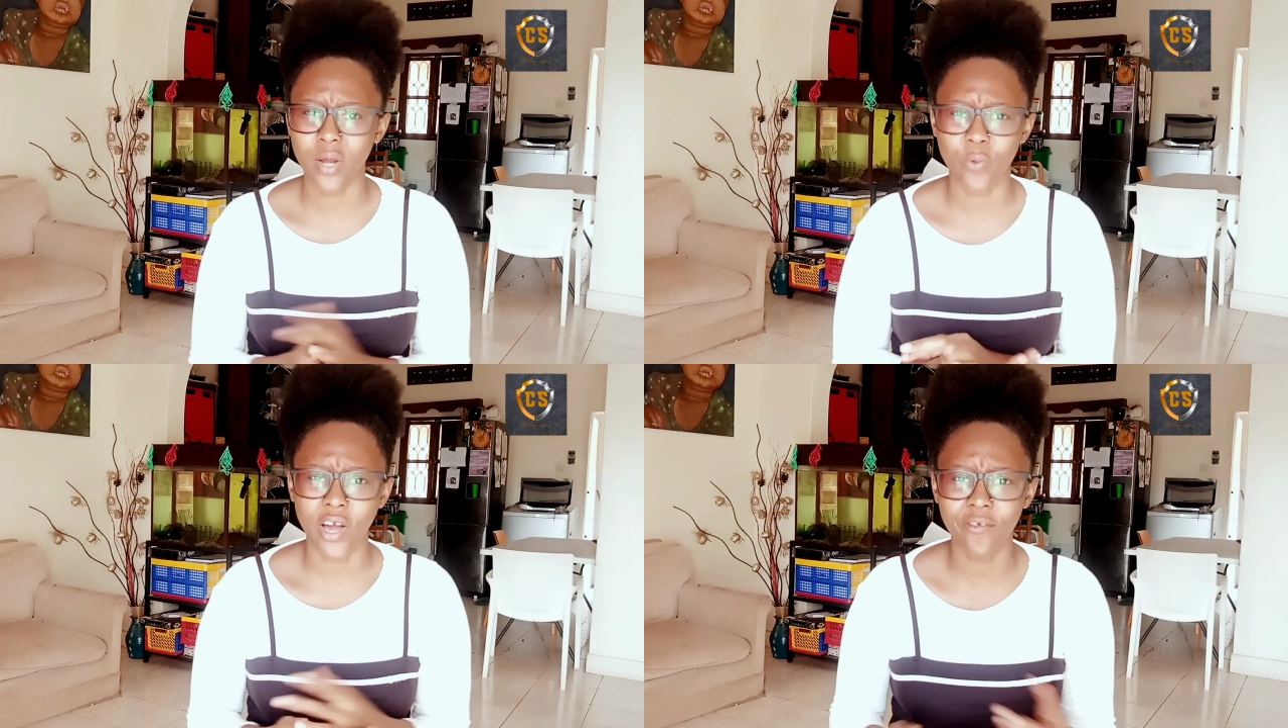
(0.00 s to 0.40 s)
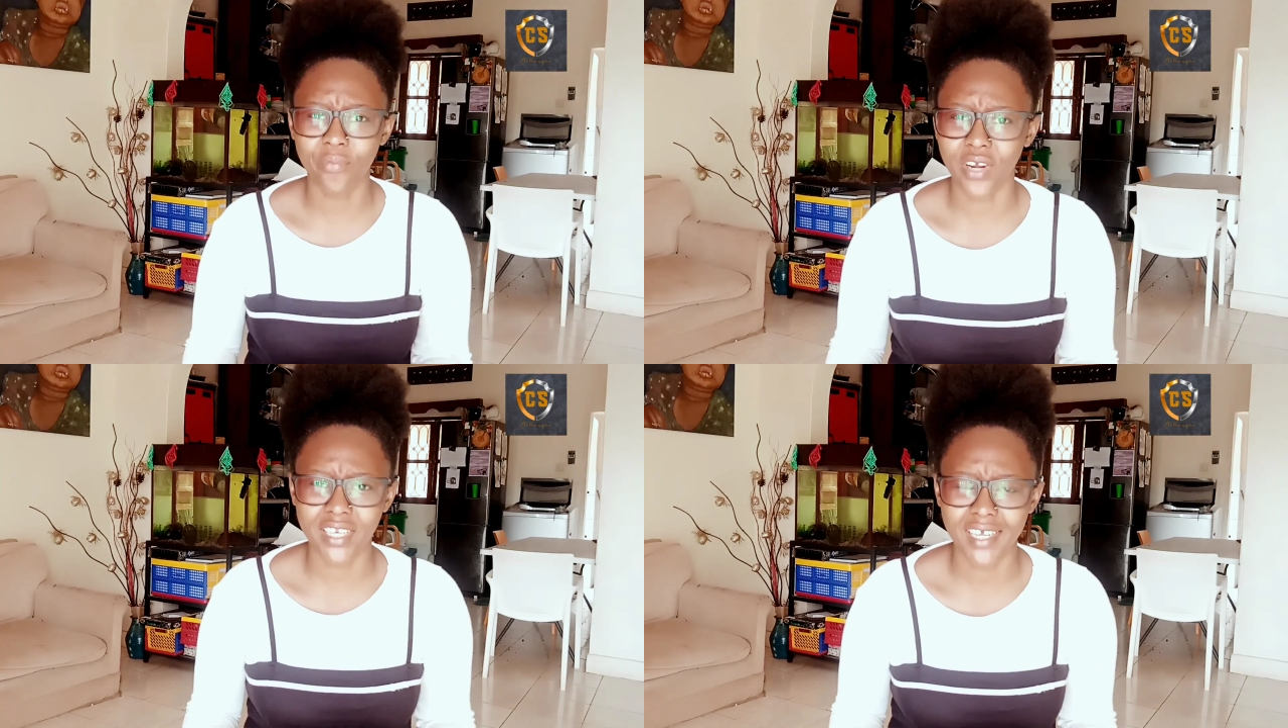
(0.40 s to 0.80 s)
Like we have
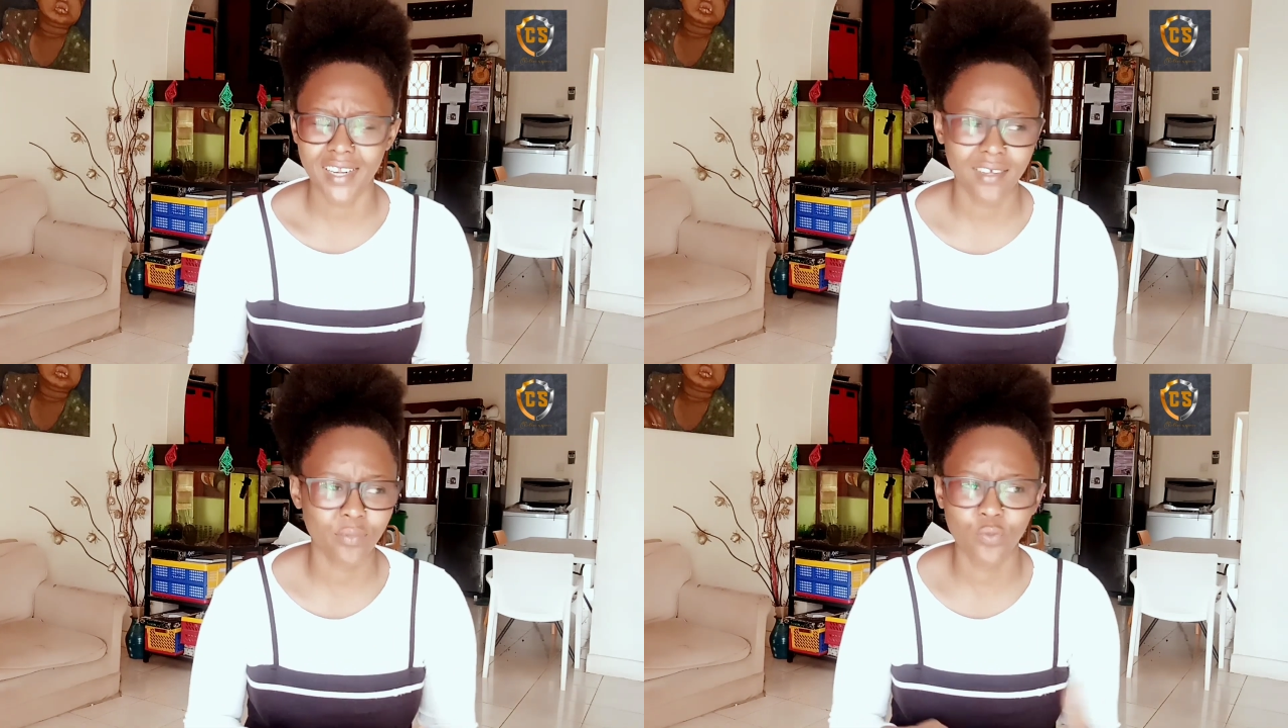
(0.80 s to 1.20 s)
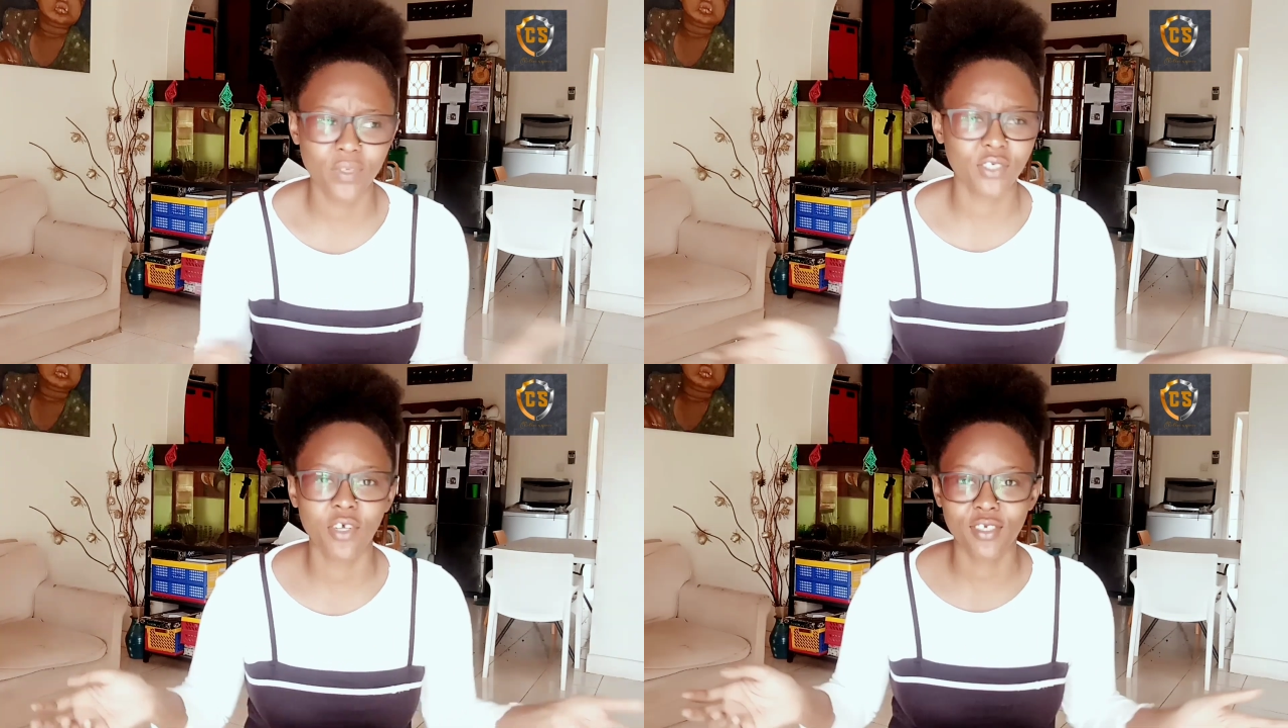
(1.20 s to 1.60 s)
bread here, like
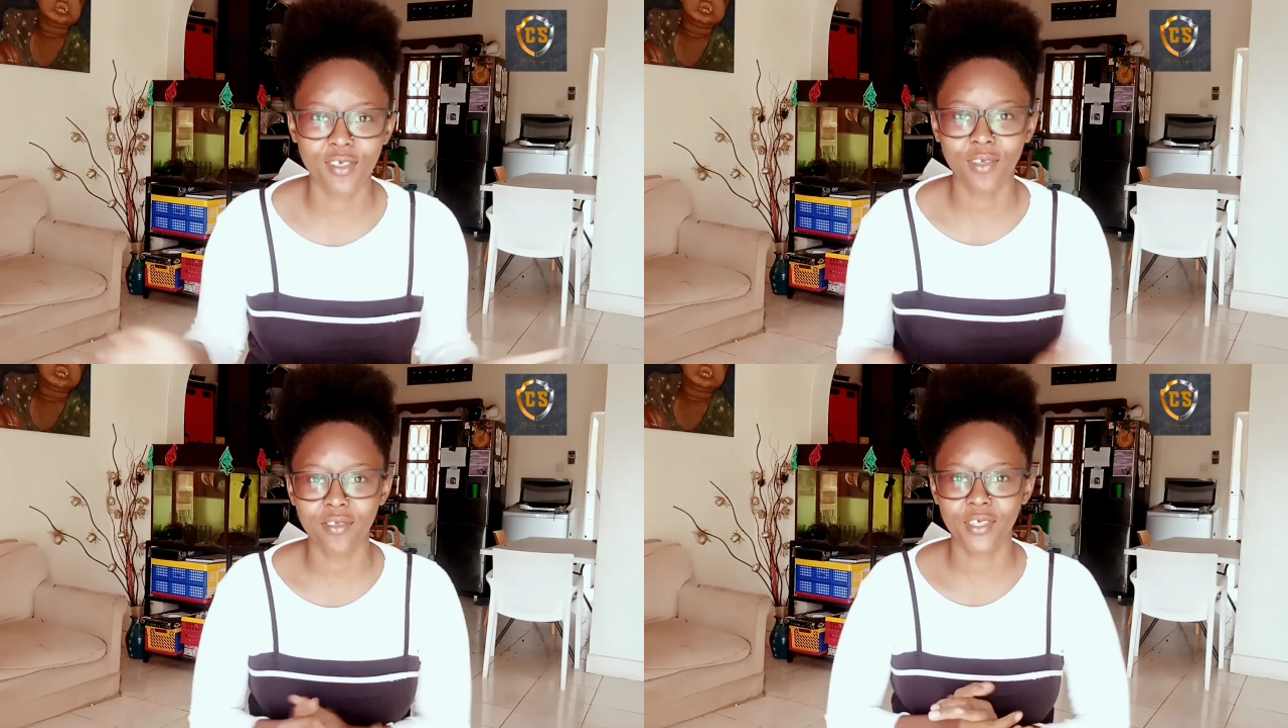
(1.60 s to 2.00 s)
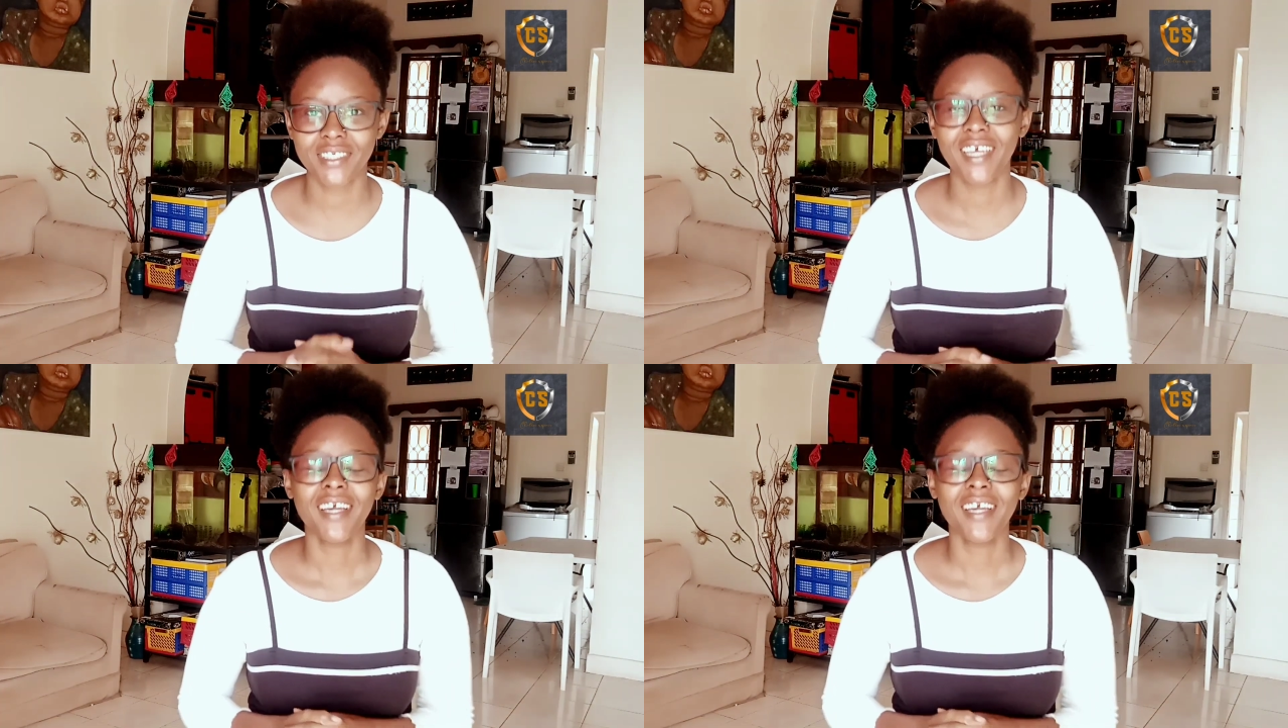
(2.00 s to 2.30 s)
please don't insult us.